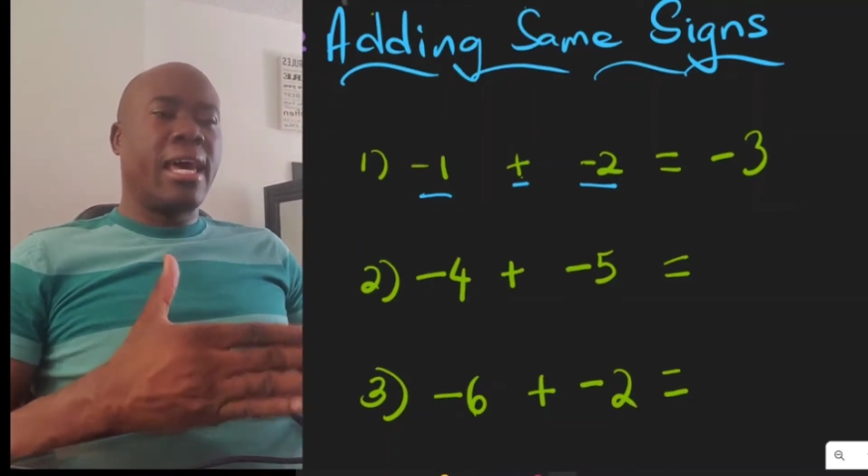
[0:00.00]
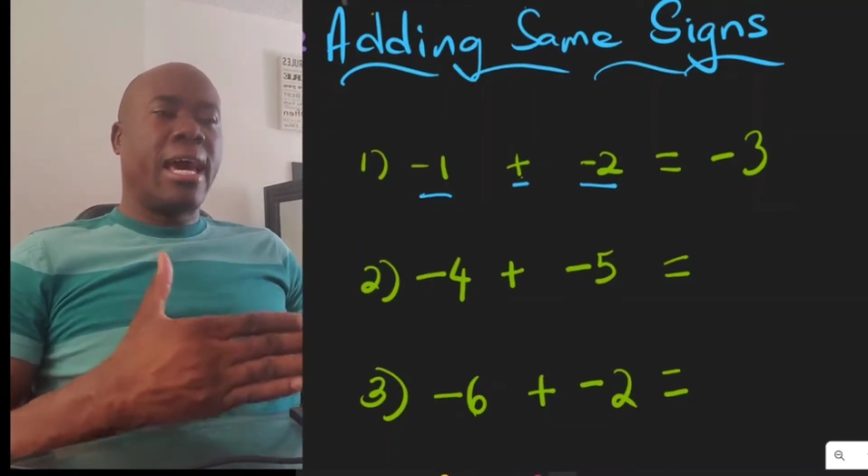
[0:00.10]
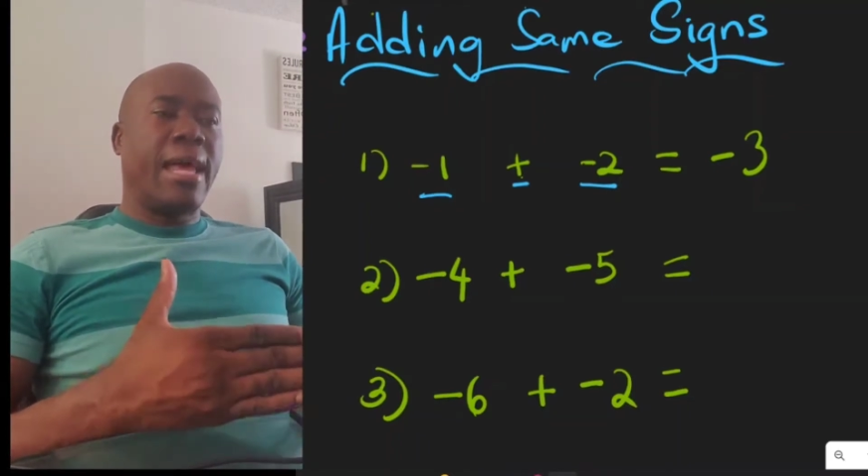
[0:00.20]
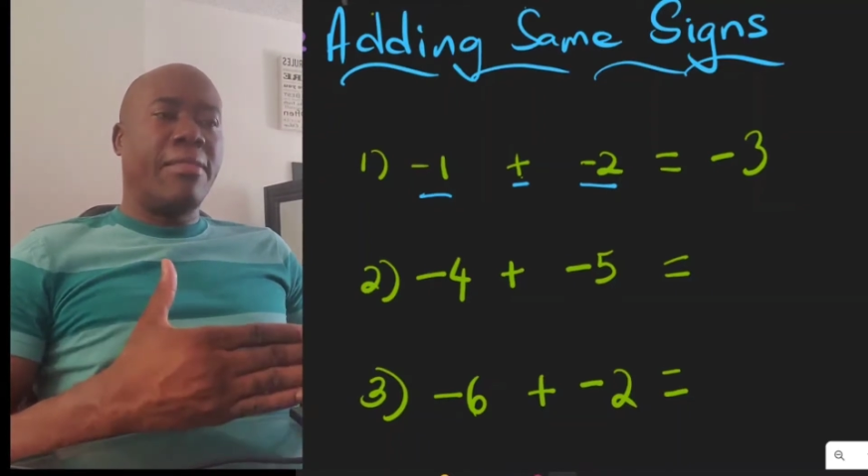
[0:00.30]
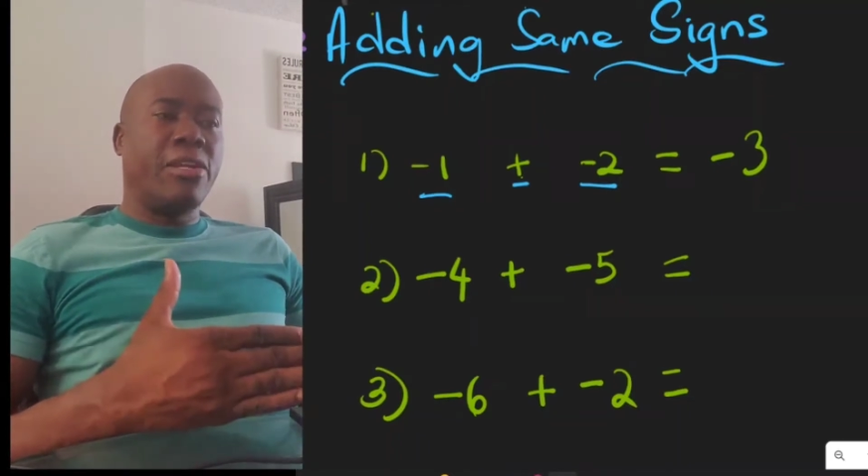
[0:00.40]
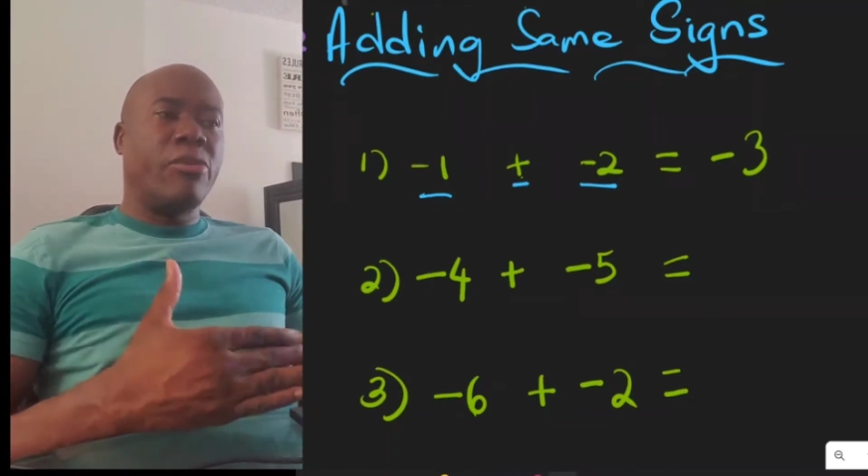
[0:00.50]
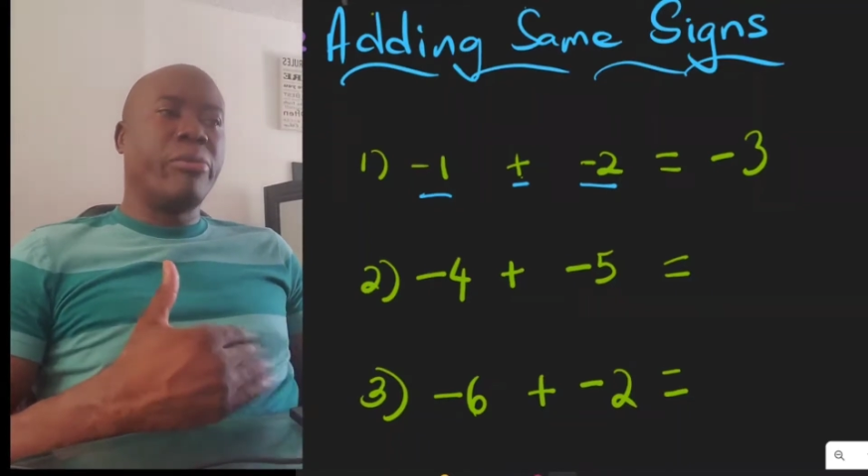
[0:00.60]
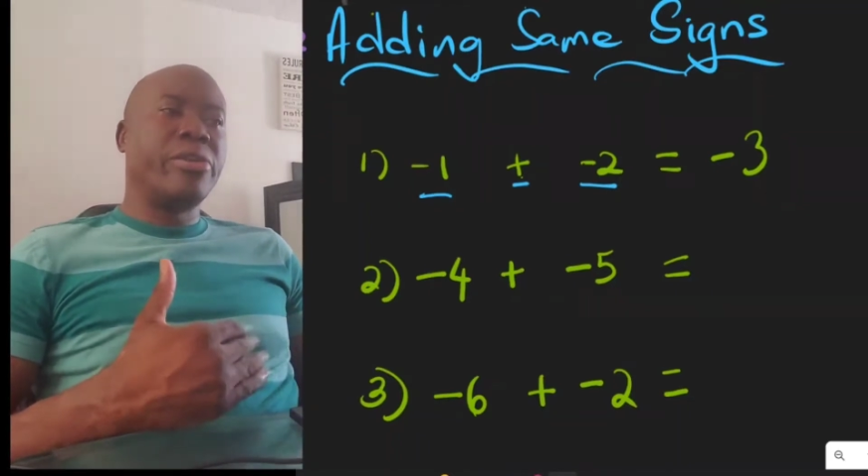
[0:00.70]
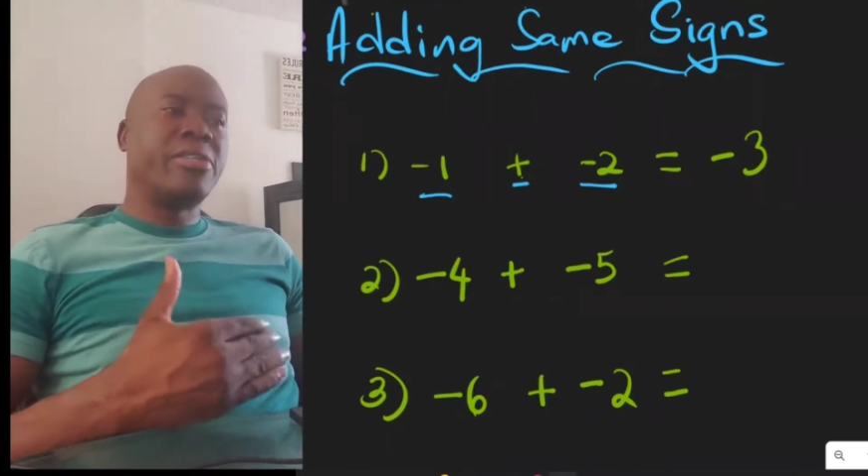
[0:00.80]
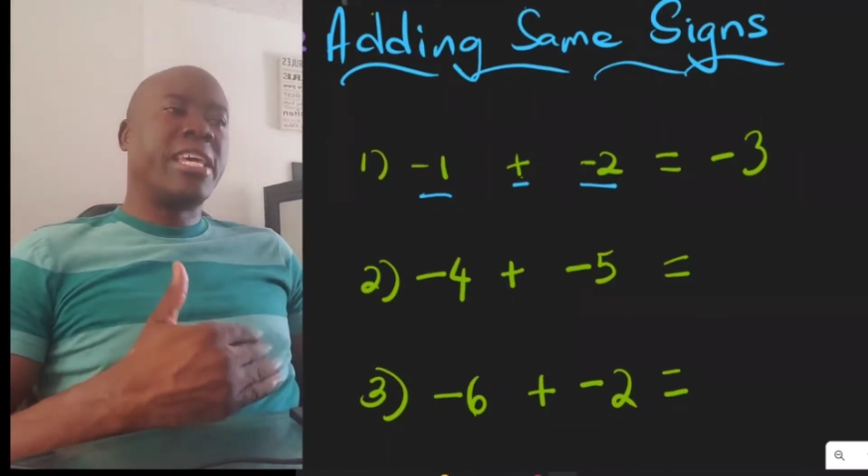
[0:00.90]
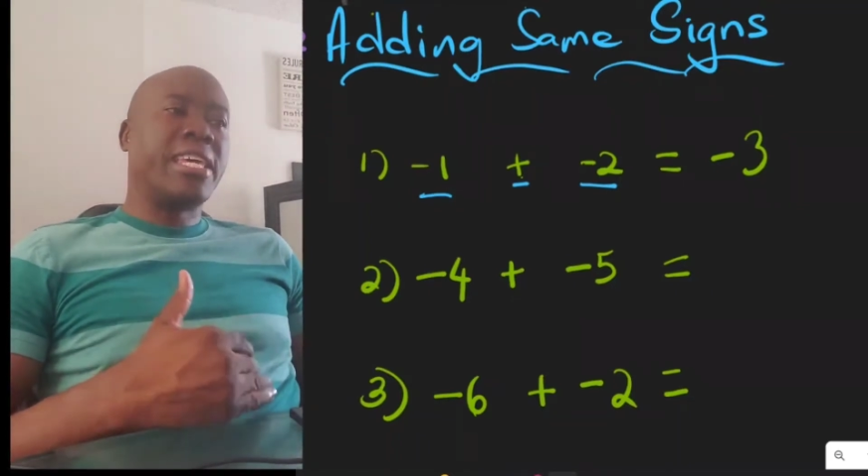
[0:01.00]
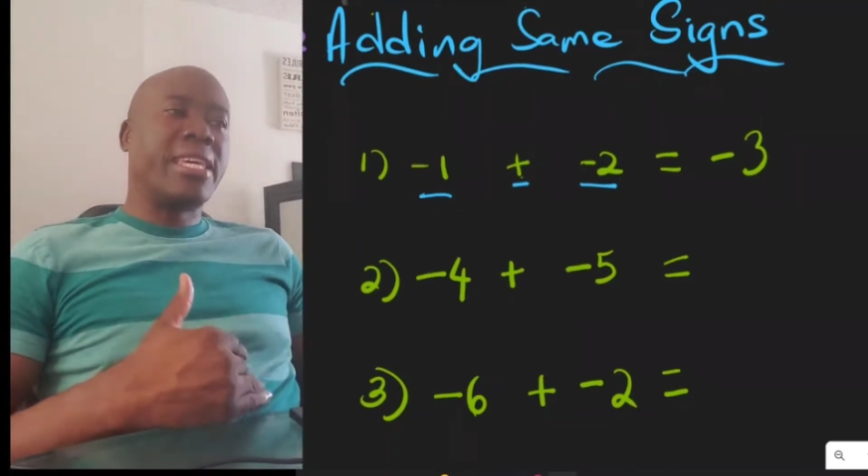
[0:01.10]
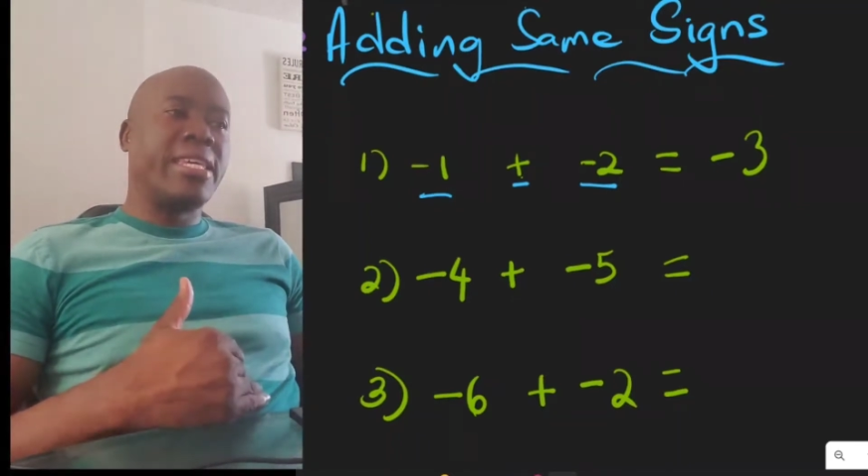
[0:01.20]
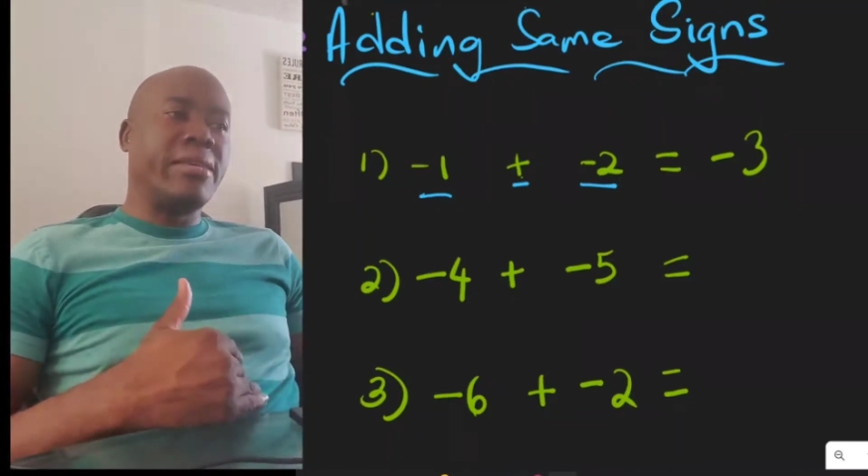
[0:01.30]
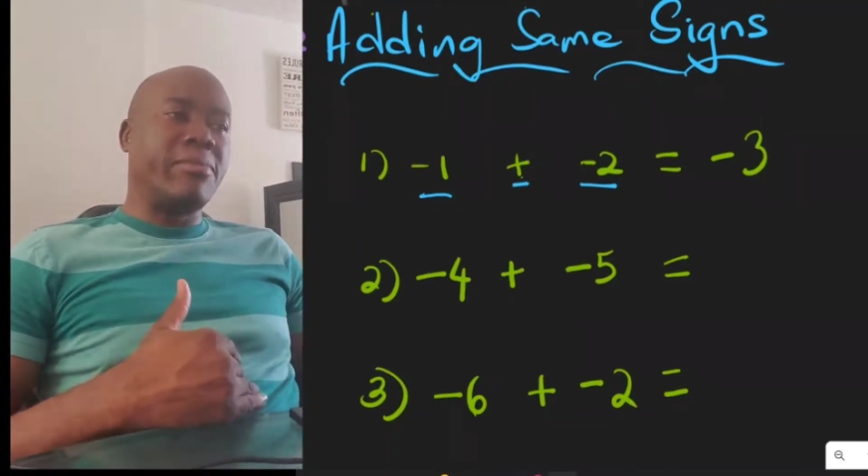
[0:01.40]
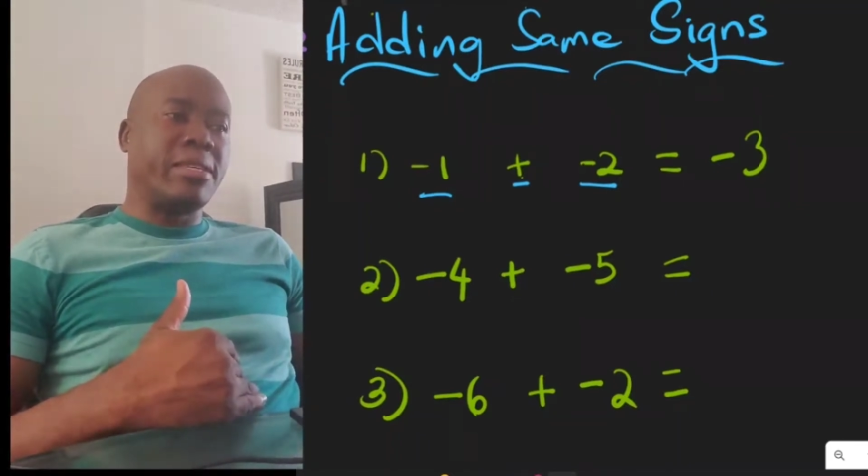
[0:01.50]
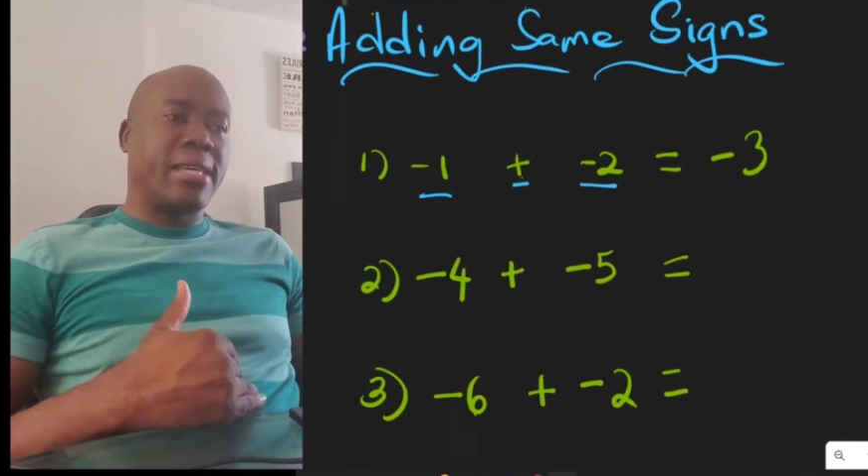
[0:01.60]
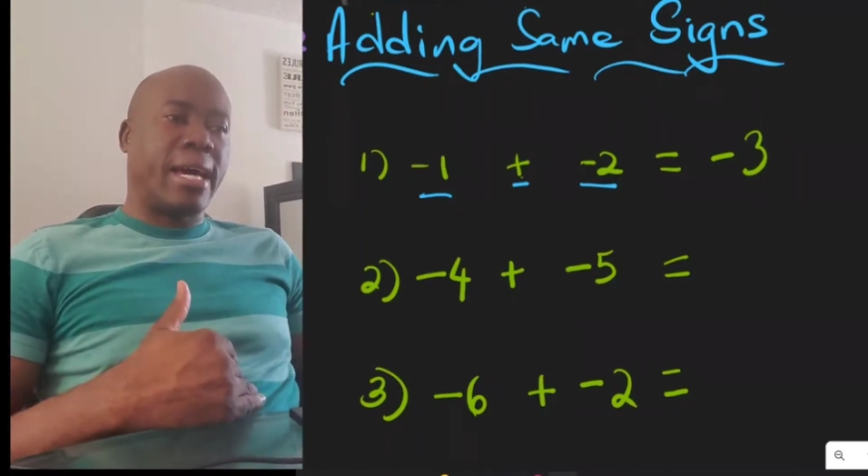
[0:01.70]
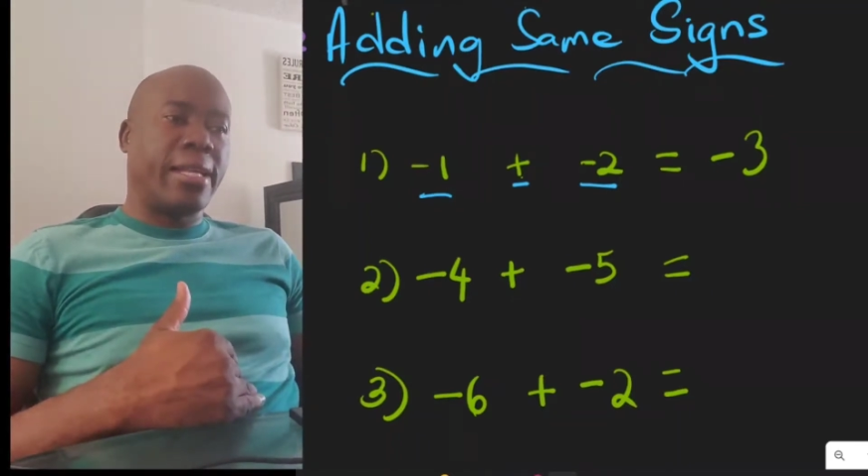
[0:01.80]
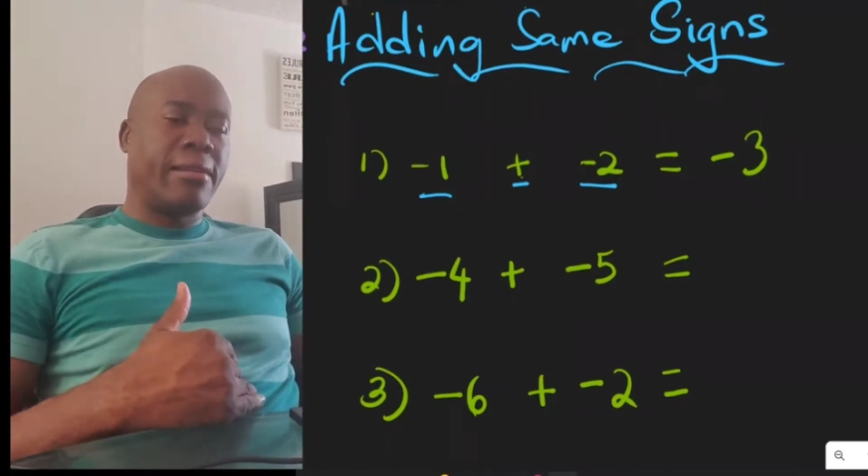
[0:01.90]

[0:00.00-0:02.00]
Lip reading: add the numbers, keep the sign.